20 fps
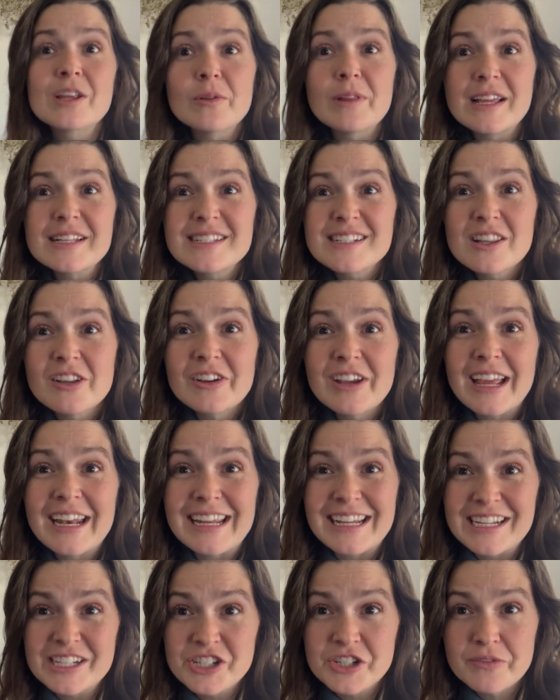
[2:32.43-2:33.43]
let's look at
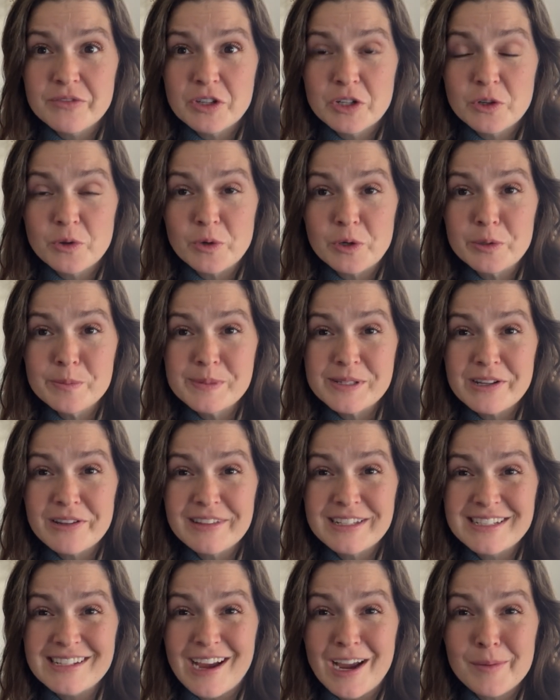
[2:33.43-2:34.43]
each of the groups on
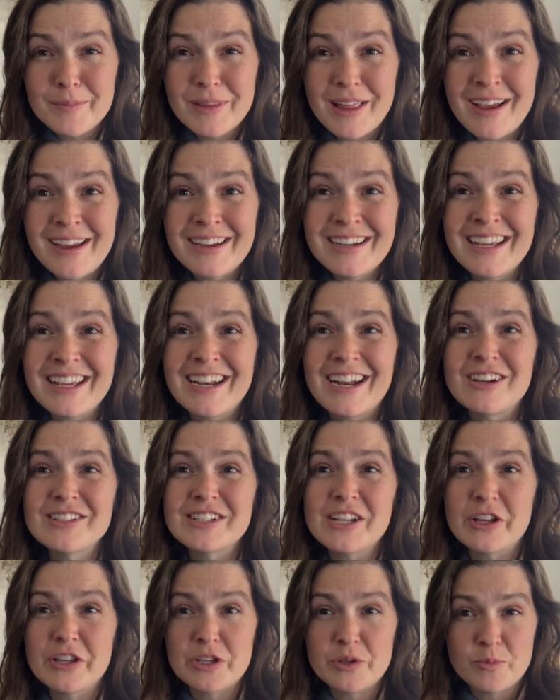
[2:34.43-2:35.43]
the timeline and I'll
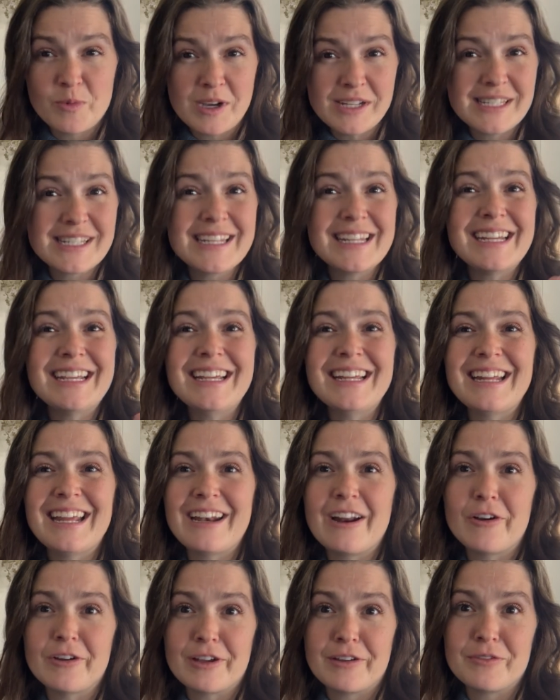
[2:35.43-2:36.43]
tell you what's in it and
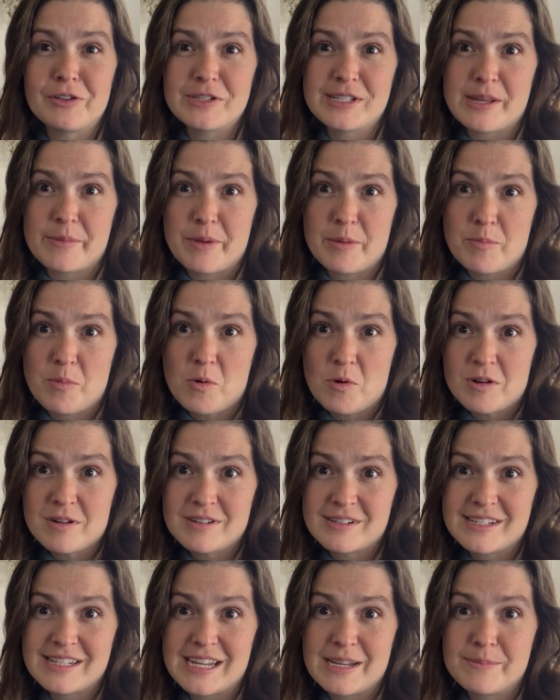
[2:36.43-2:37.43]
I'll give you some
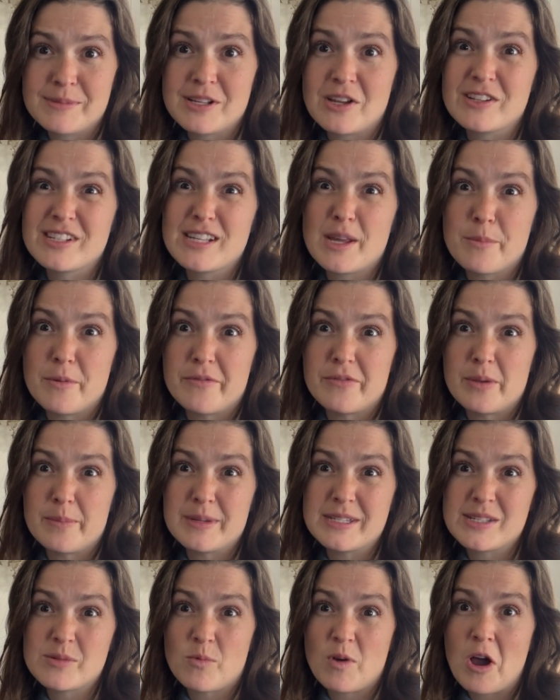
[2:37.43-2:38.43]
important tips on some of them
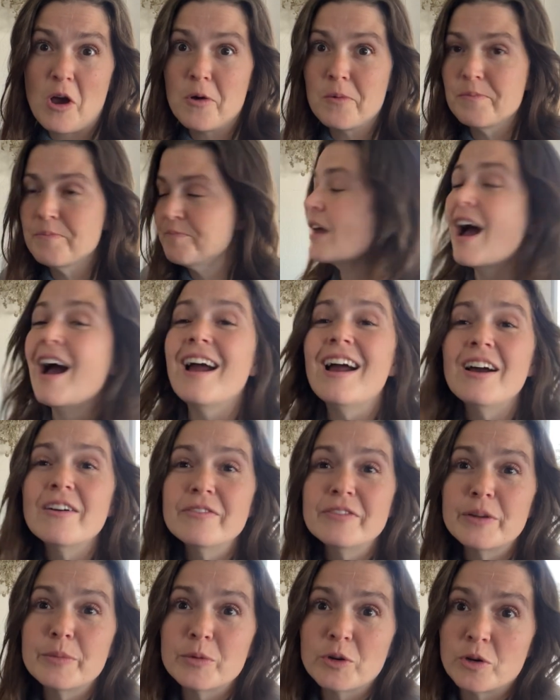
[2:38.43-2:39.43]
as well. I
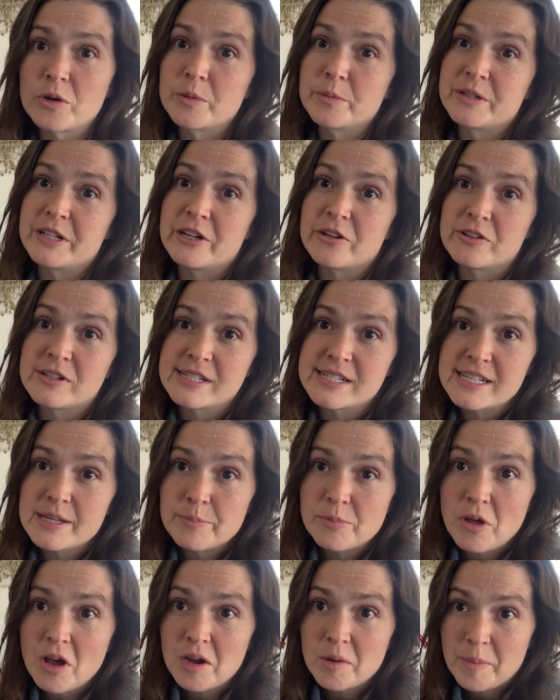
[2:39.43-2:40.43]
have them grouped here in
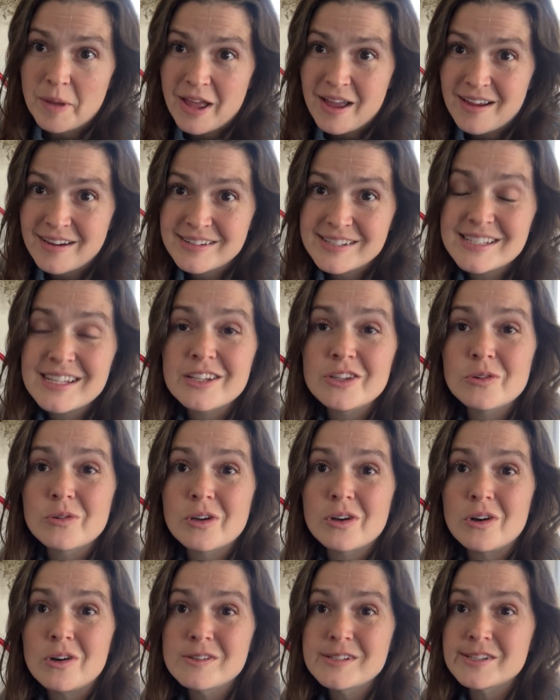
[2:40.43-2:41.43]
Ziploc bags. You
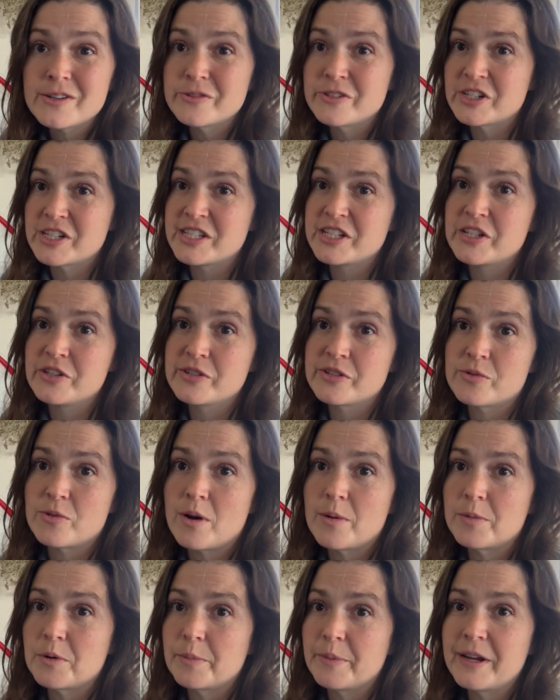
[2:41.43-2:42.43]
could also just use
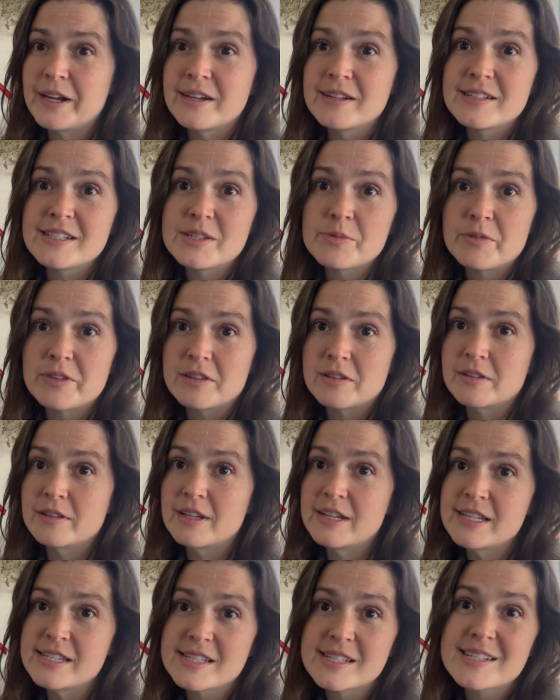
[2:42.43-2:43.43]
rubber bands with the
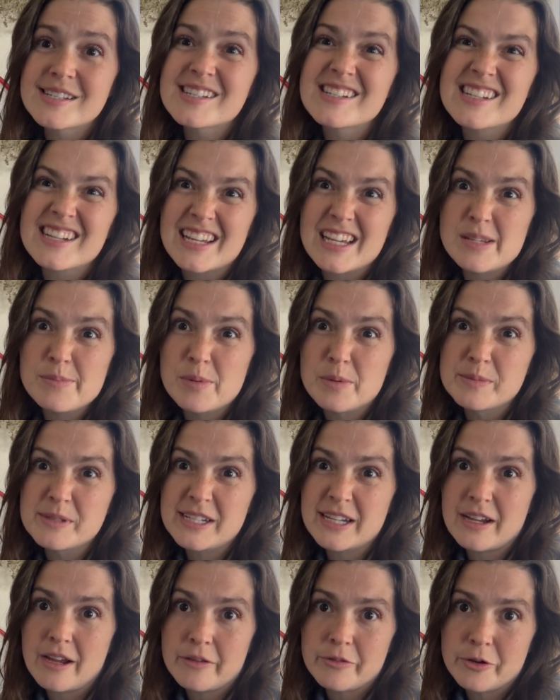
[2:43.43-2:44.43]
lists to keep them
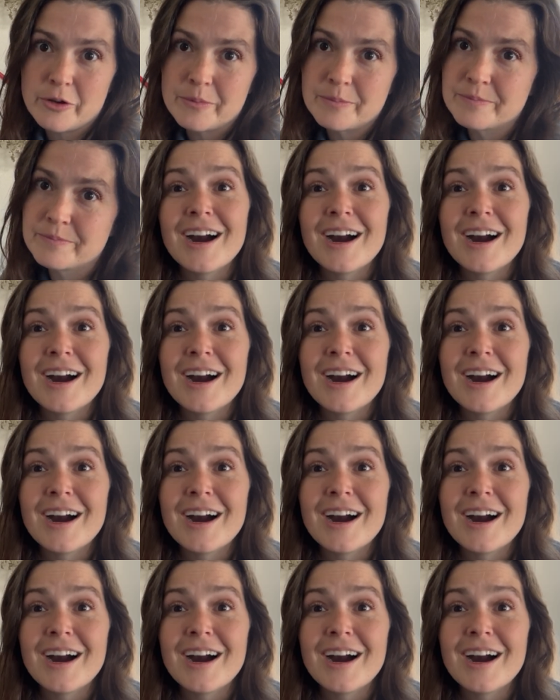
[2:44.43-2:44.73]
together.